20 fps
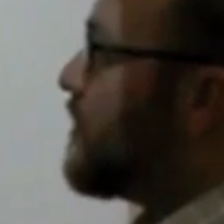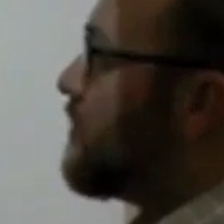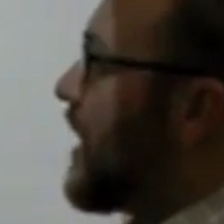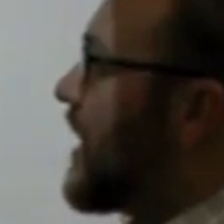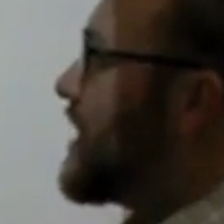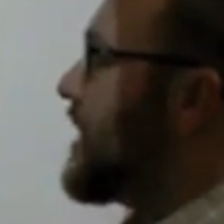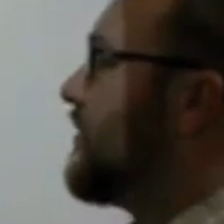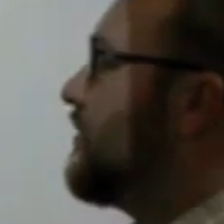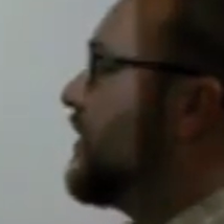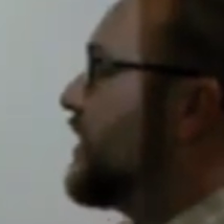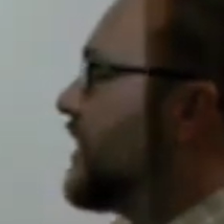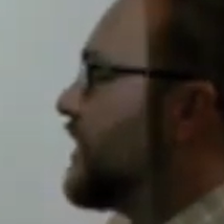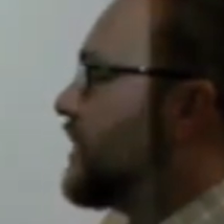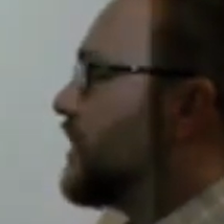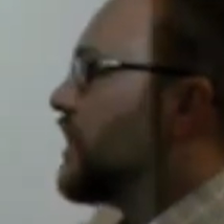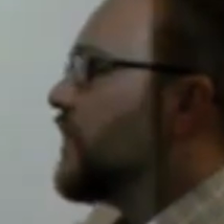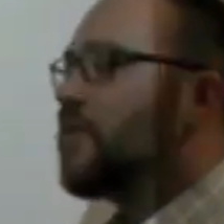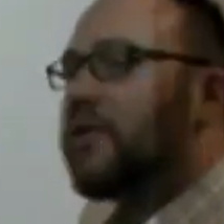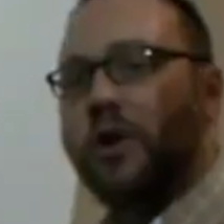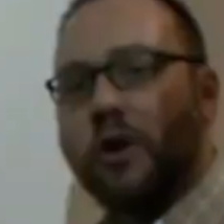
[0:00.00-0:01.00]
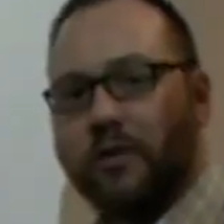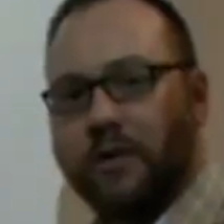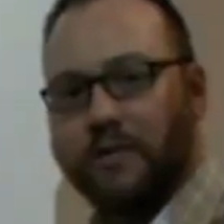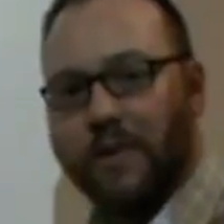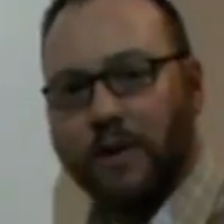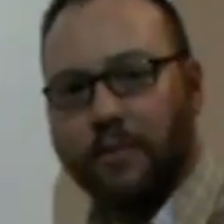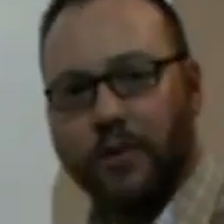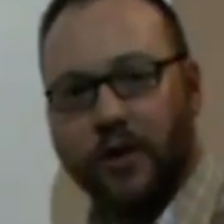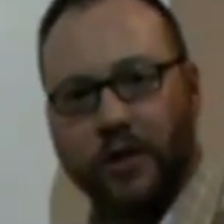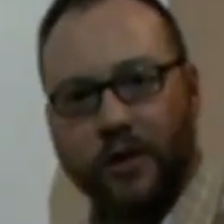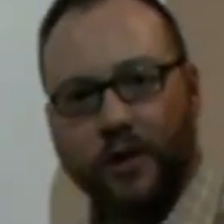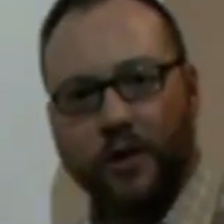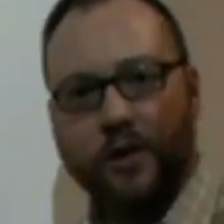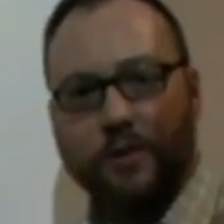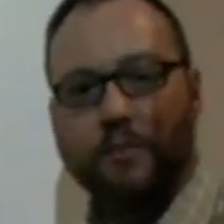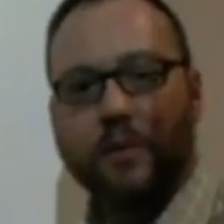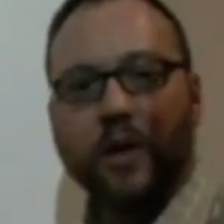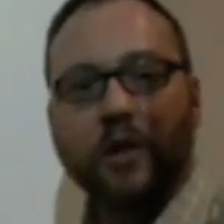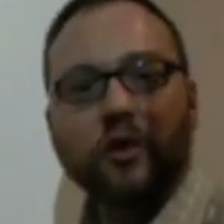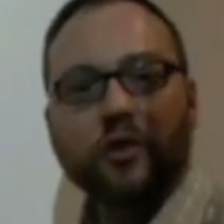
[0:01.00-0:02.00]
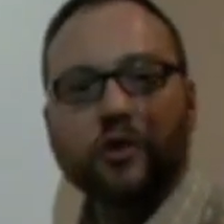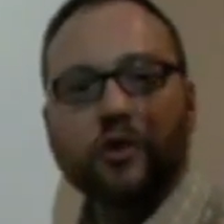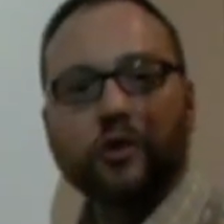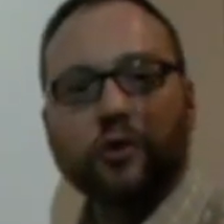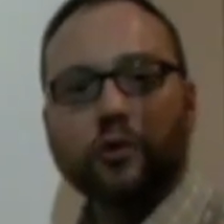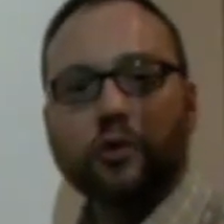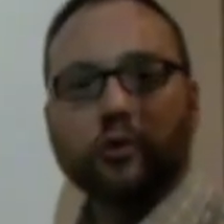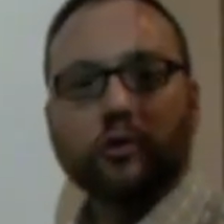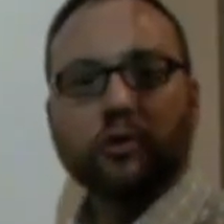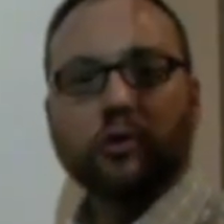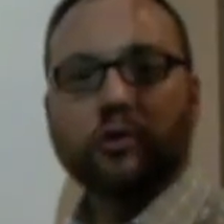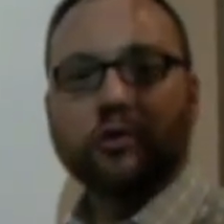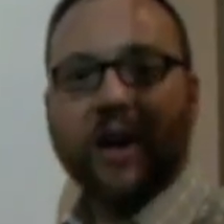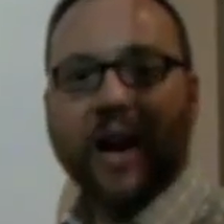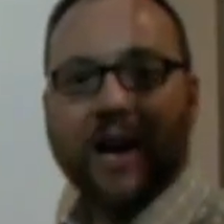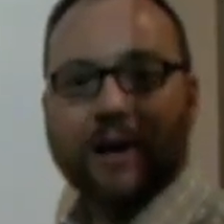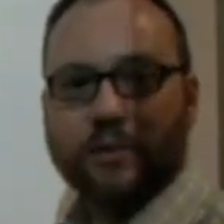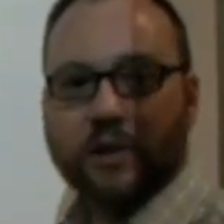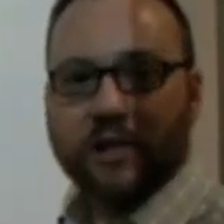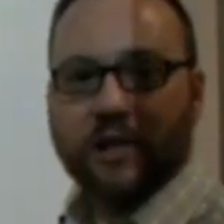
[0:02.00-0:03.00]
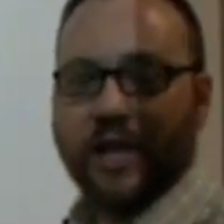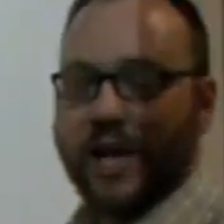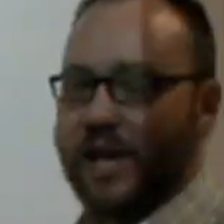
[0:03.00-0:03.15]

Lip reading: By definition, if you don't remember your middle school grammar